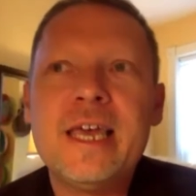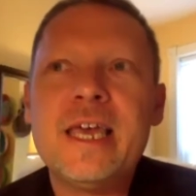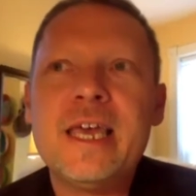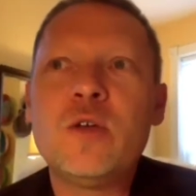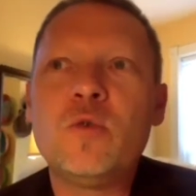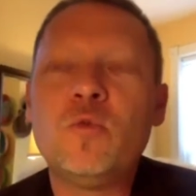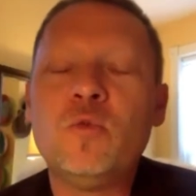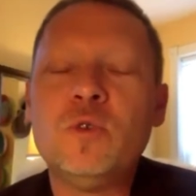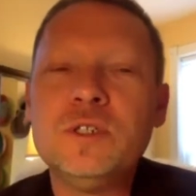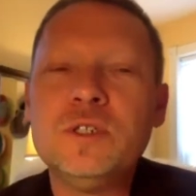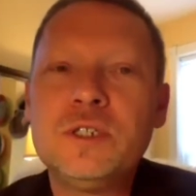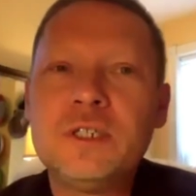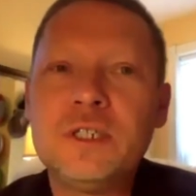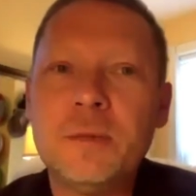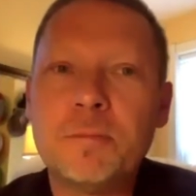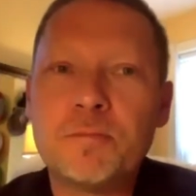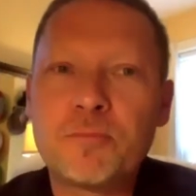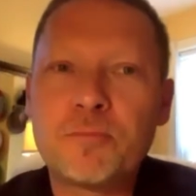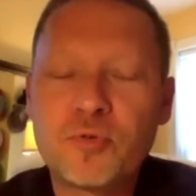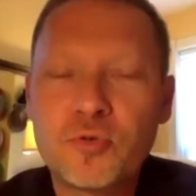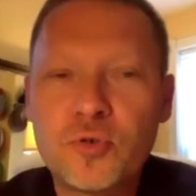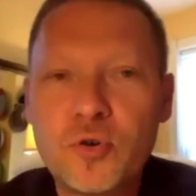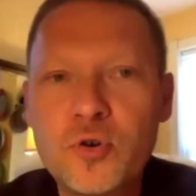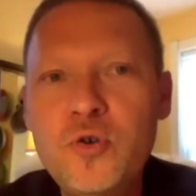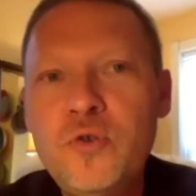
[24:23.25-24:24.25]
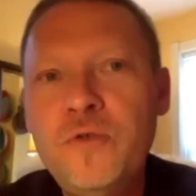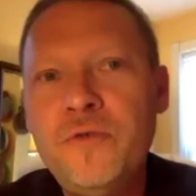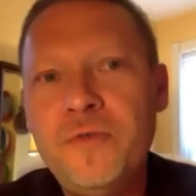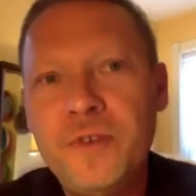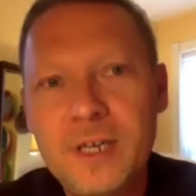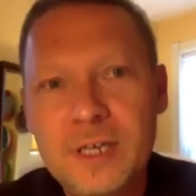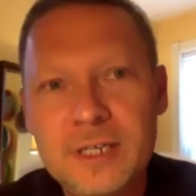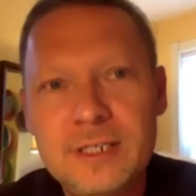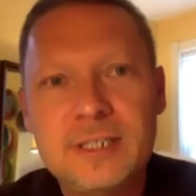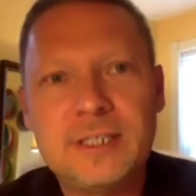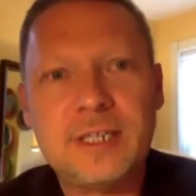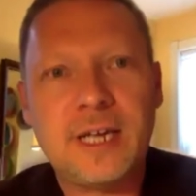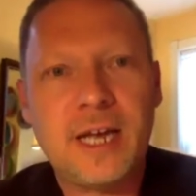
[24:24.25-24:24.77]
it was the
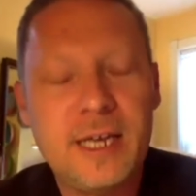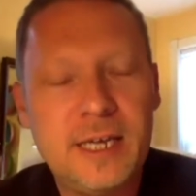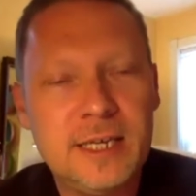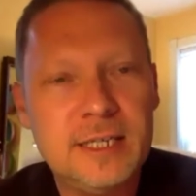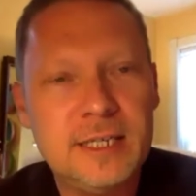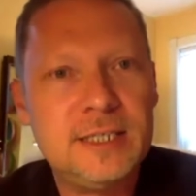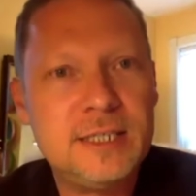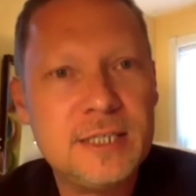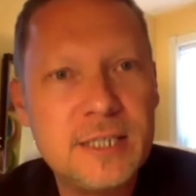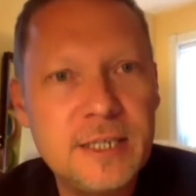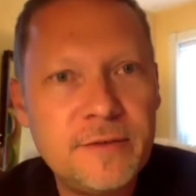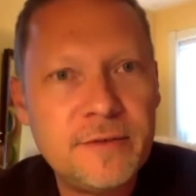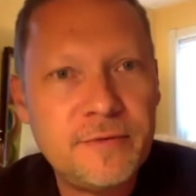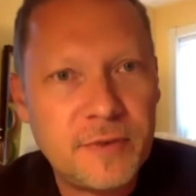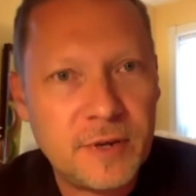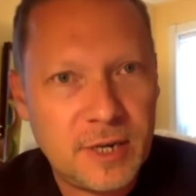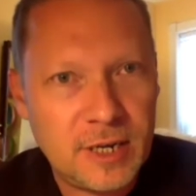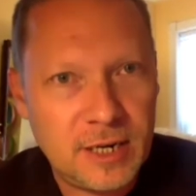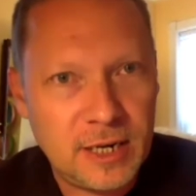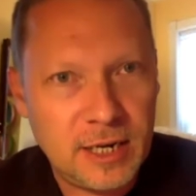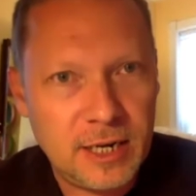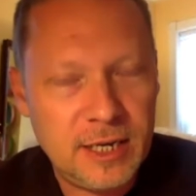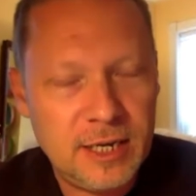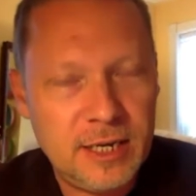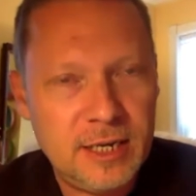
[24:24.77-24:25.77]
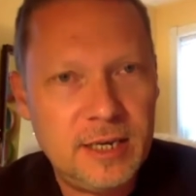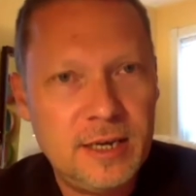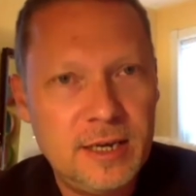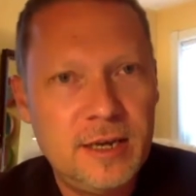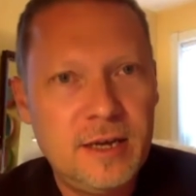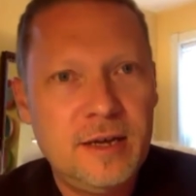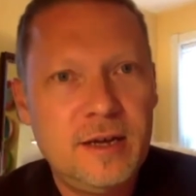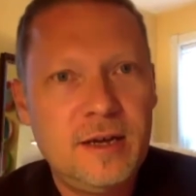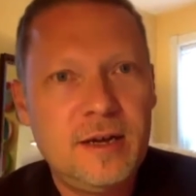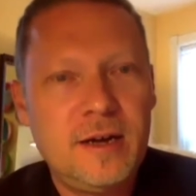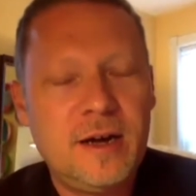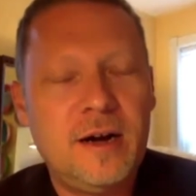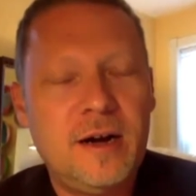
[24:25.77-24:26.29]
proving scientifically
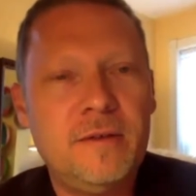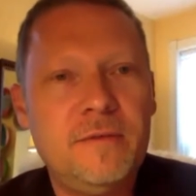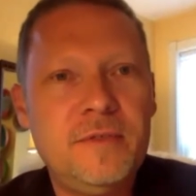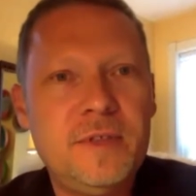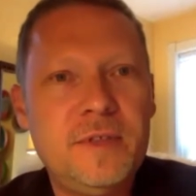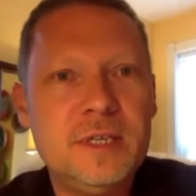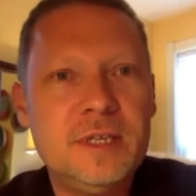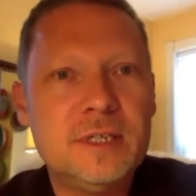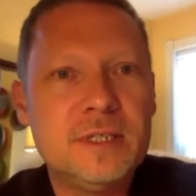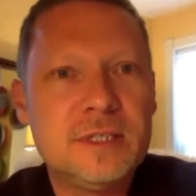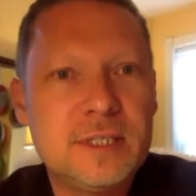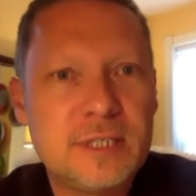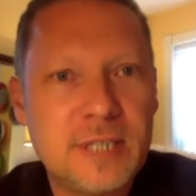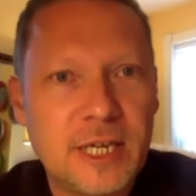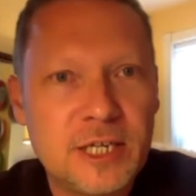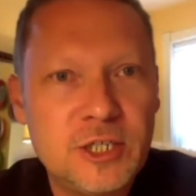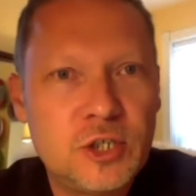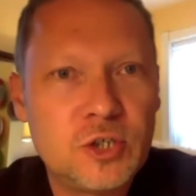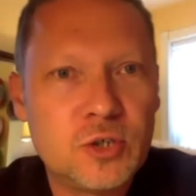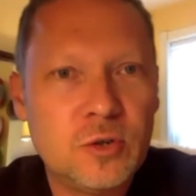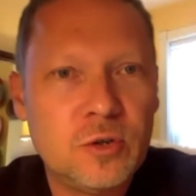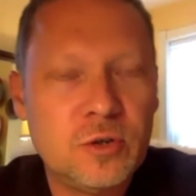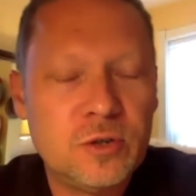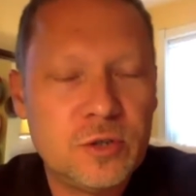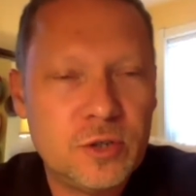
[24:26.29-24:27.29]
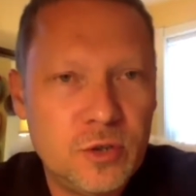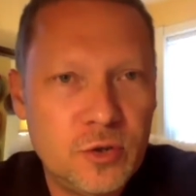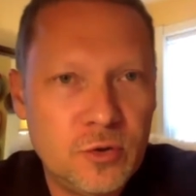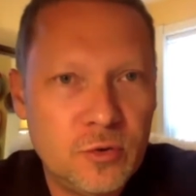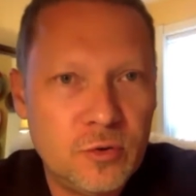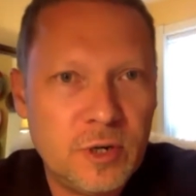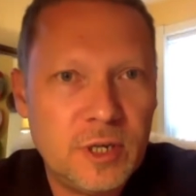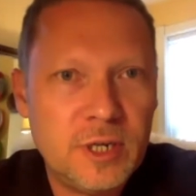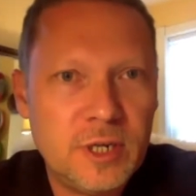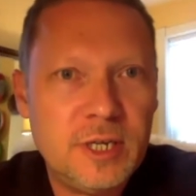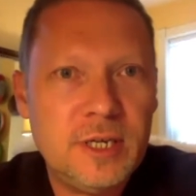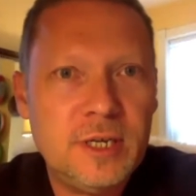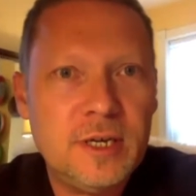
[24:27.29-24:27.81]
of the essential
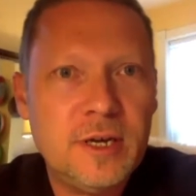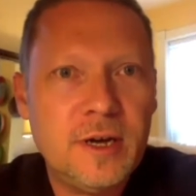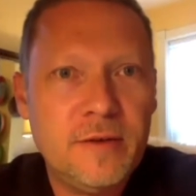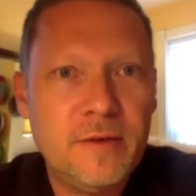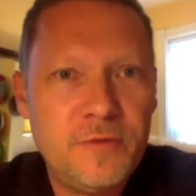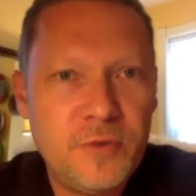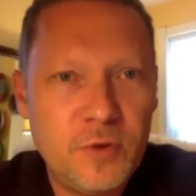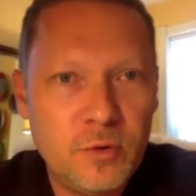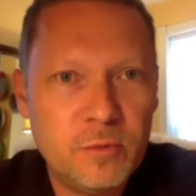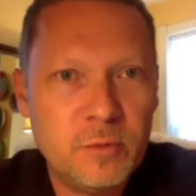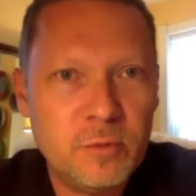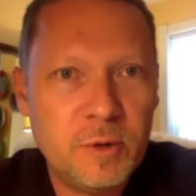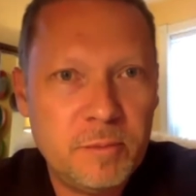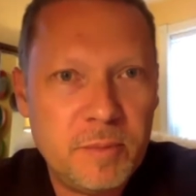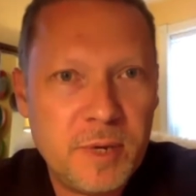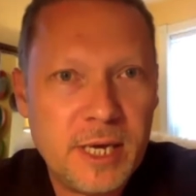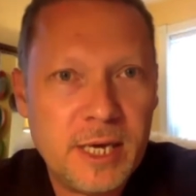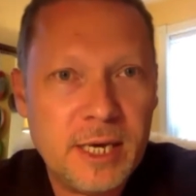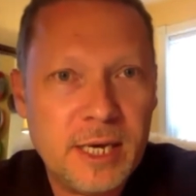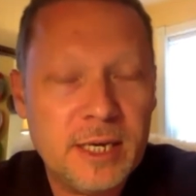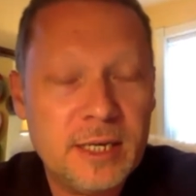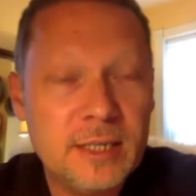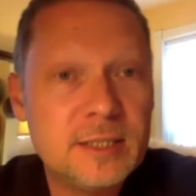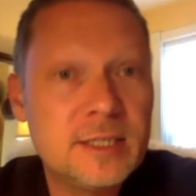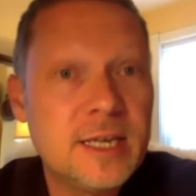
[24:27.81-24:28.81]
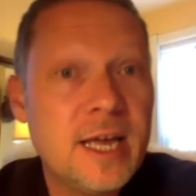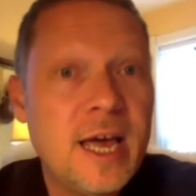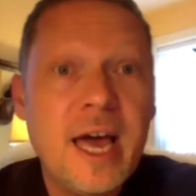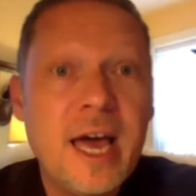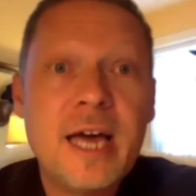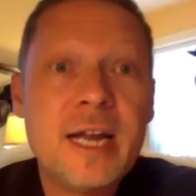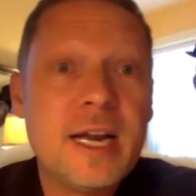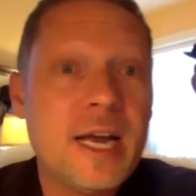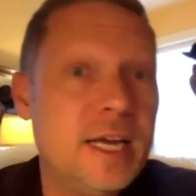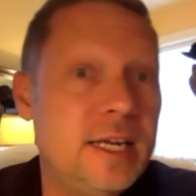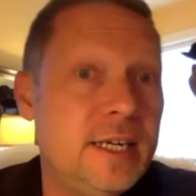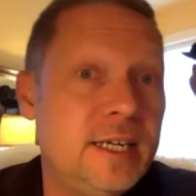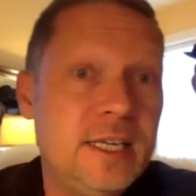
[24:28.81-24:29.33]
unity of human beings,
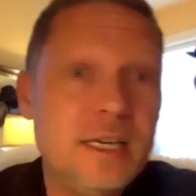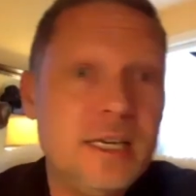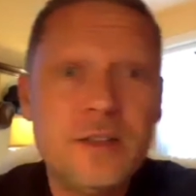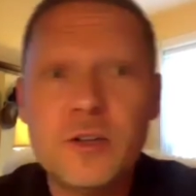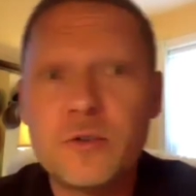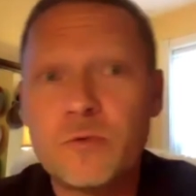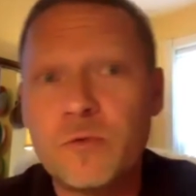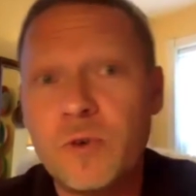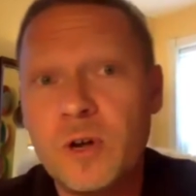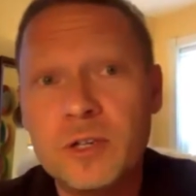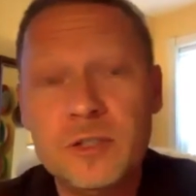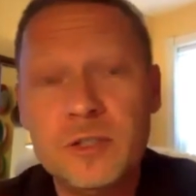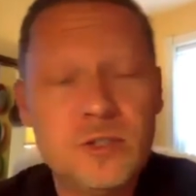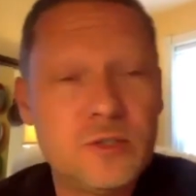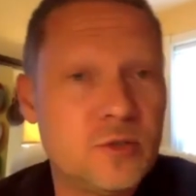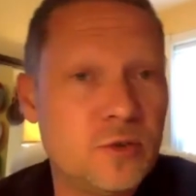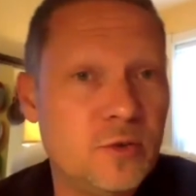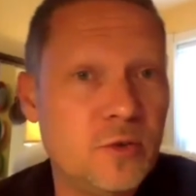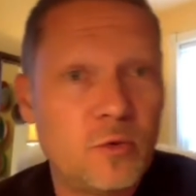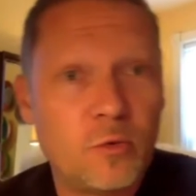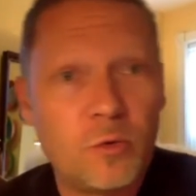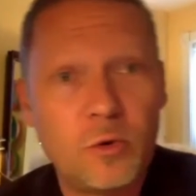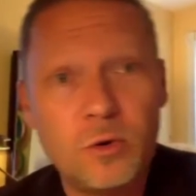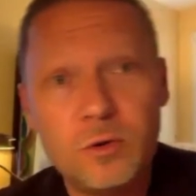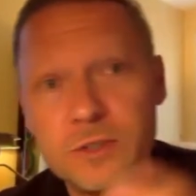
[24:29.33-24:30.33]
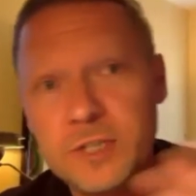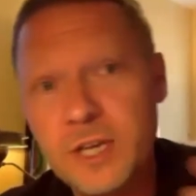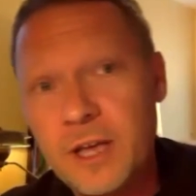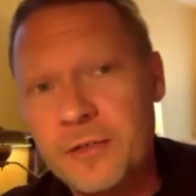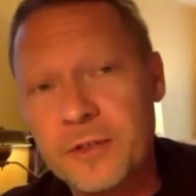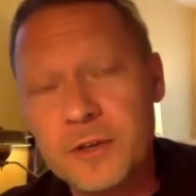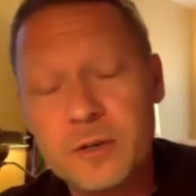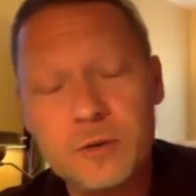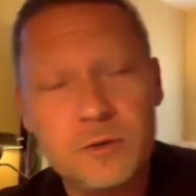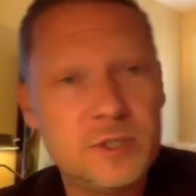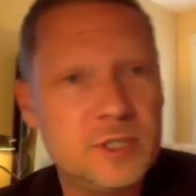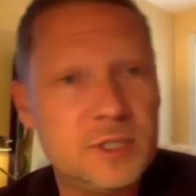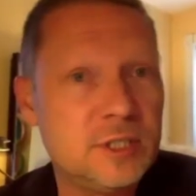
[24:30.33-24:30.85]
an idea that runs through the world's
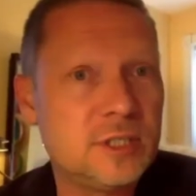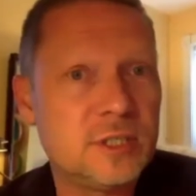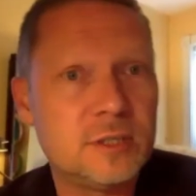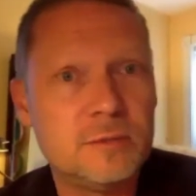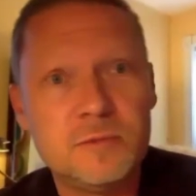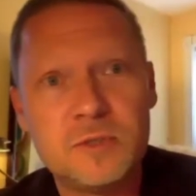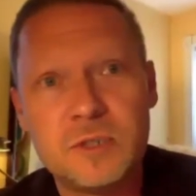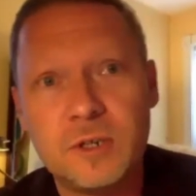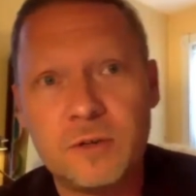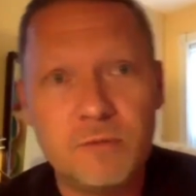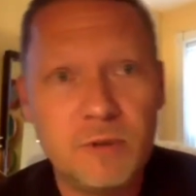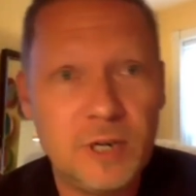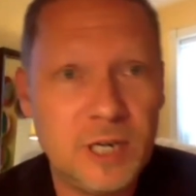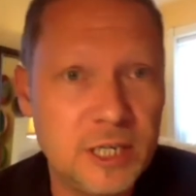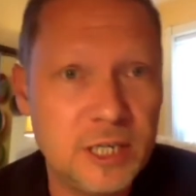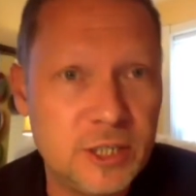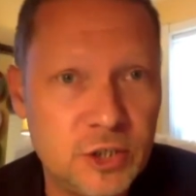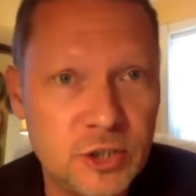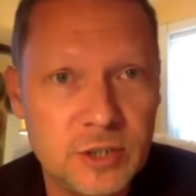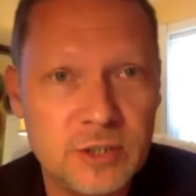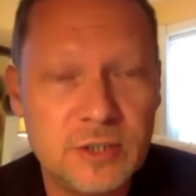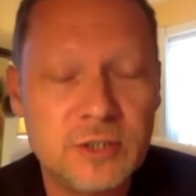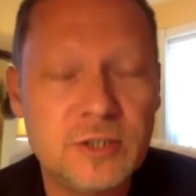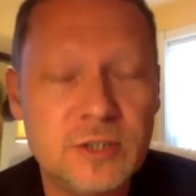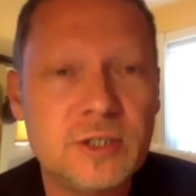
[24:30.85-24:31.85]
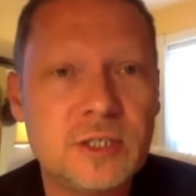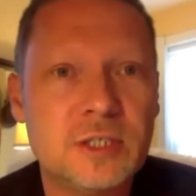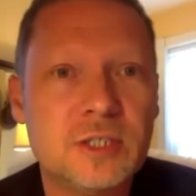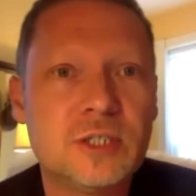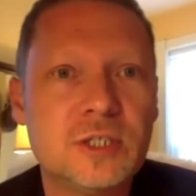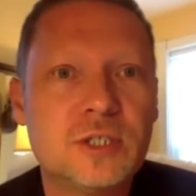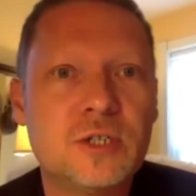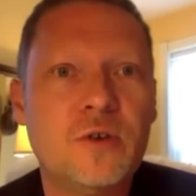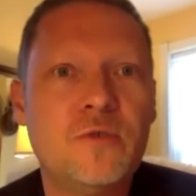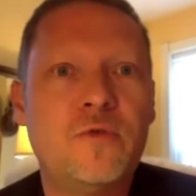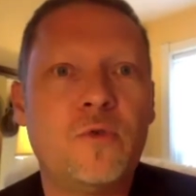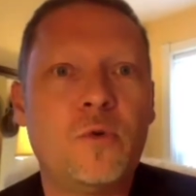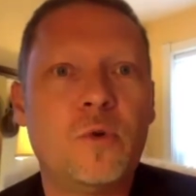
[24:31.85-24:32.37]
ethical systems and religions and
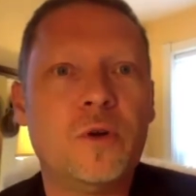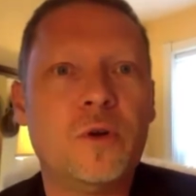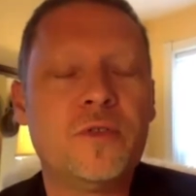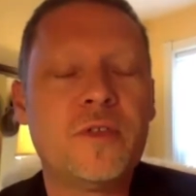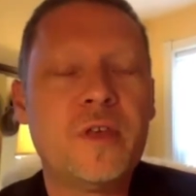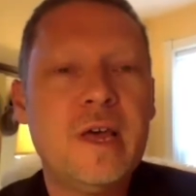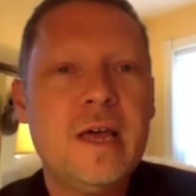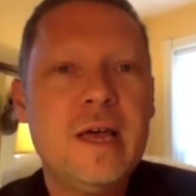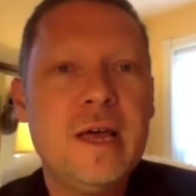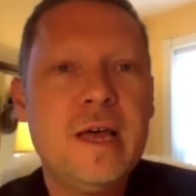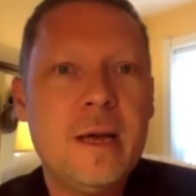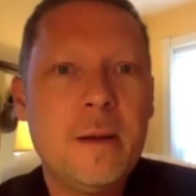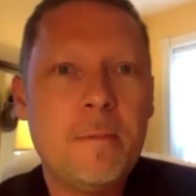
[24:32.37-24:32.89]
so forth.